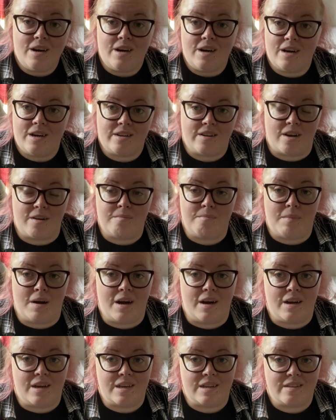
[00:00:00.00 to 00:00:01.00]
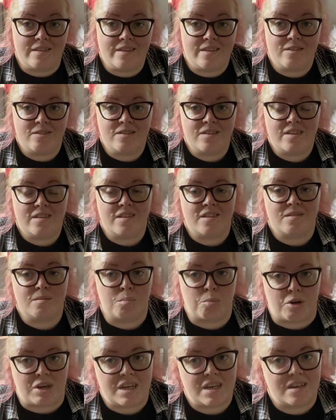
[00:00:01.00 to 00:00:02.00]
I don't mind, as long as he doesn't
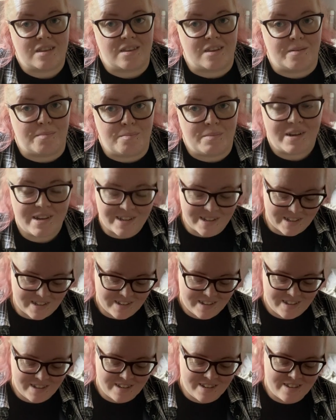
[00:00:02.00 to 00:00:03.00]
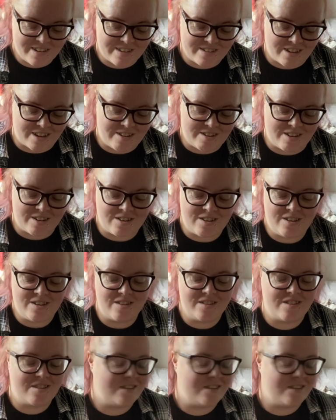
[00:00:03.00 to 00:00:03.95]
break them. So I got,